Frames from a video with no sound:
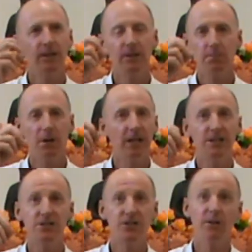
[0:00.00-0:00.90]
The
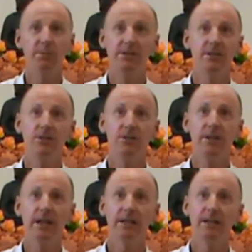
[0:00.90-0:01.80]
mind's job is to do
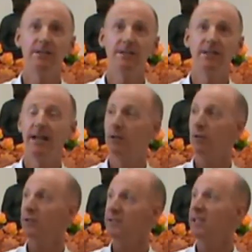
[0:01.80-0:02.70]
that, is to take
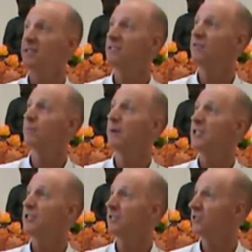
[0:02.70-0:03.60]
all this sense
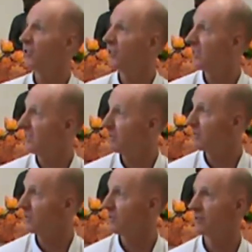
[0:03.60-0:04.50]
information and turn it into a
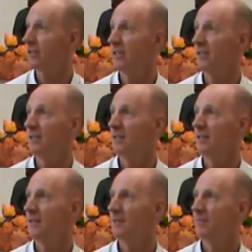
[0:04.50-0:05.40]
story.
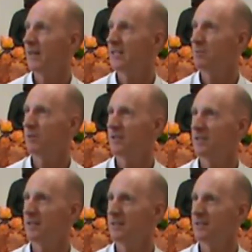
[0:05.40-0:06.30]
That's what it
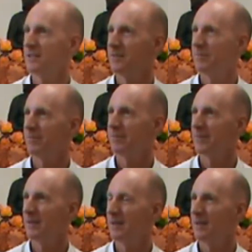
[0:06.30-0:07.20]
does.
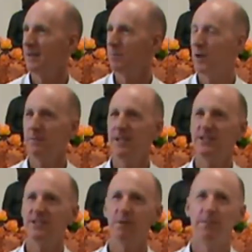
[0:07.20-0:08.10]
Problem
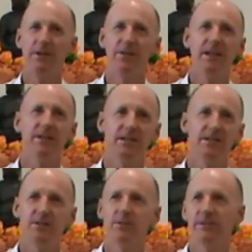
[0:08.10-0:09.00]
is when we think this
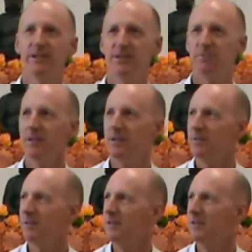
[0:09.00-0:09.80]
story is real.